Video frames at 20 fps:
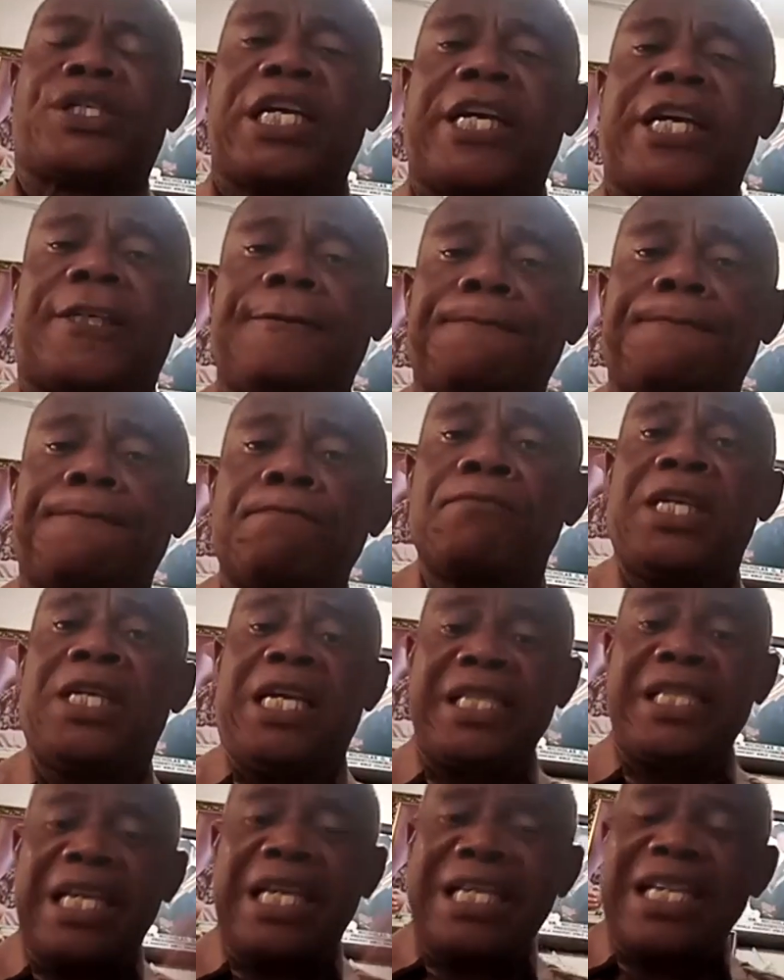
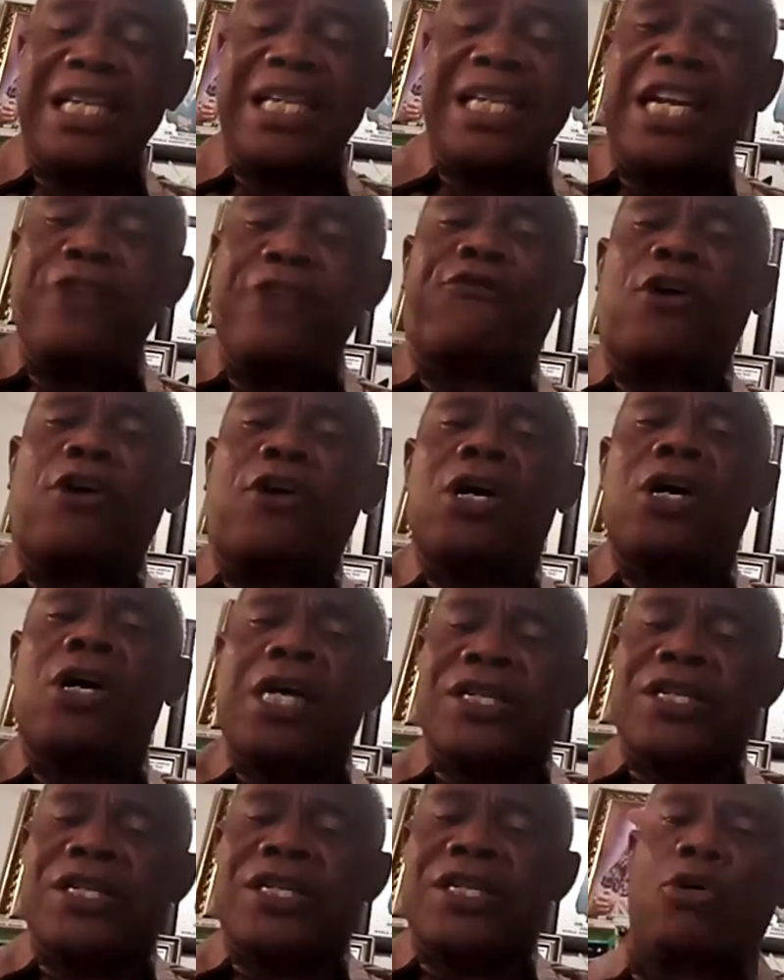If there's a need for
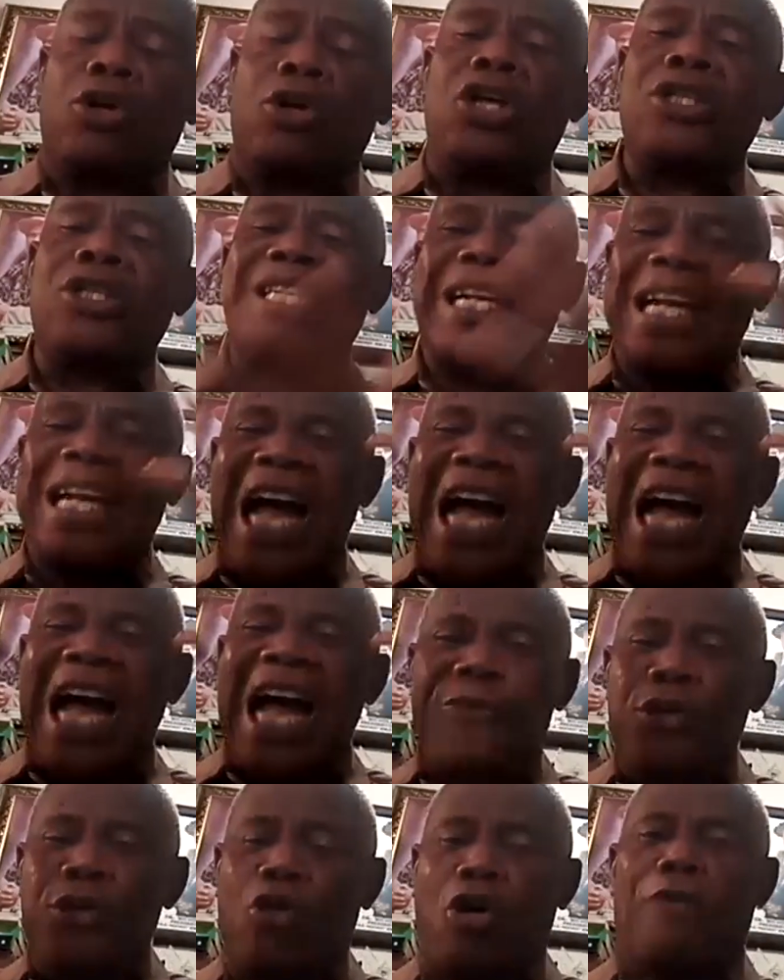psychological
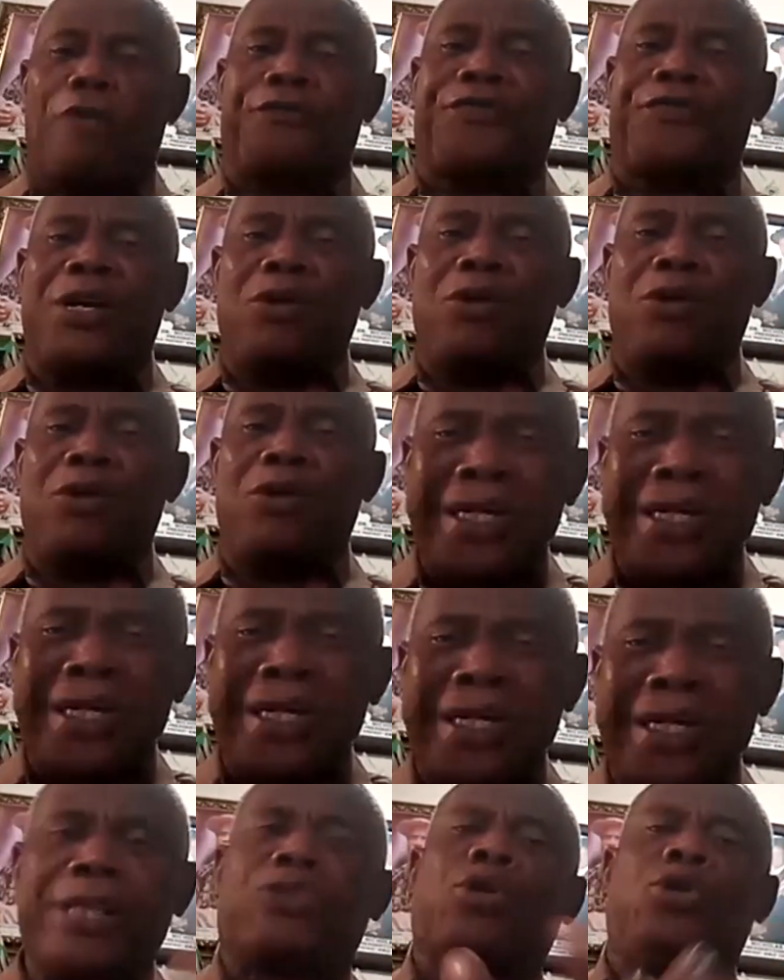view of things, we need
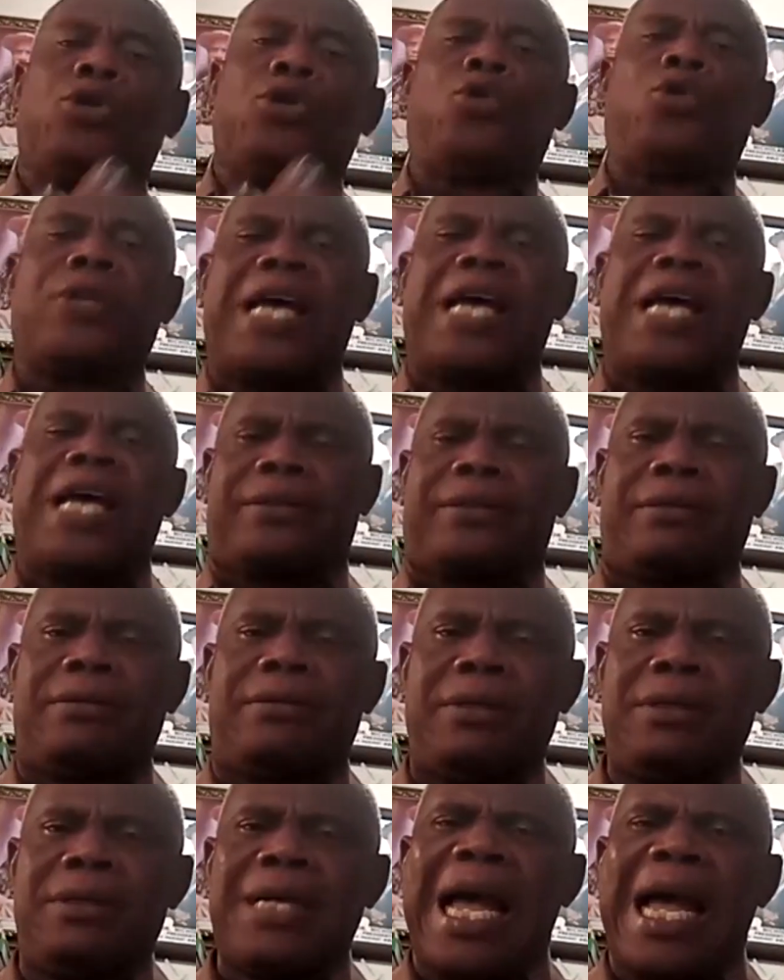to do that.
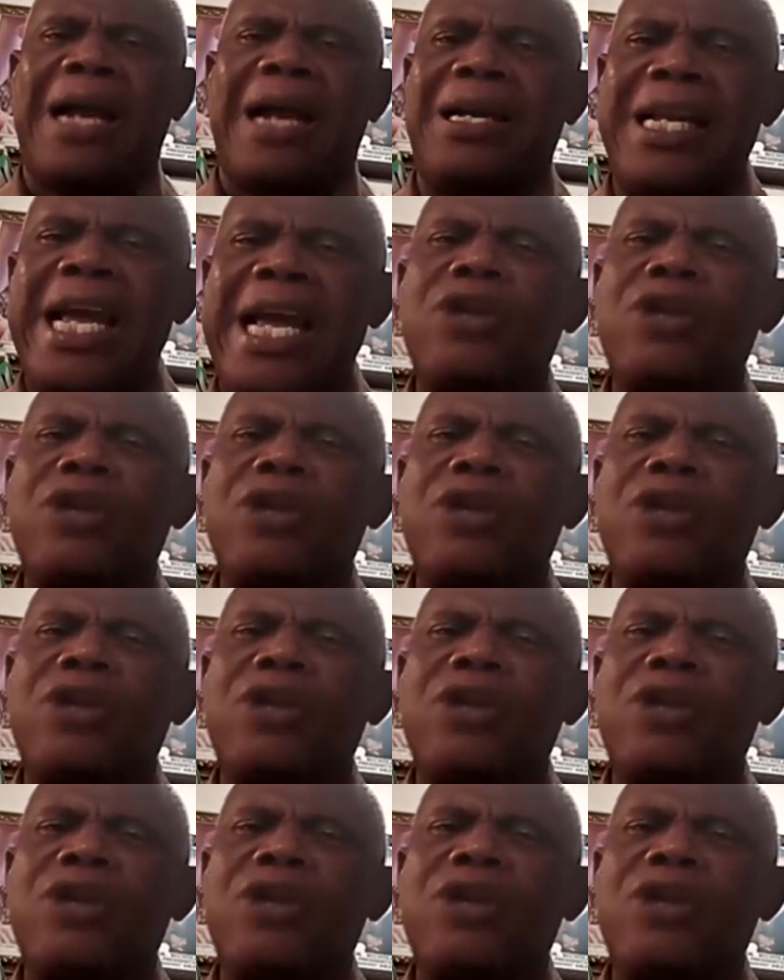I learned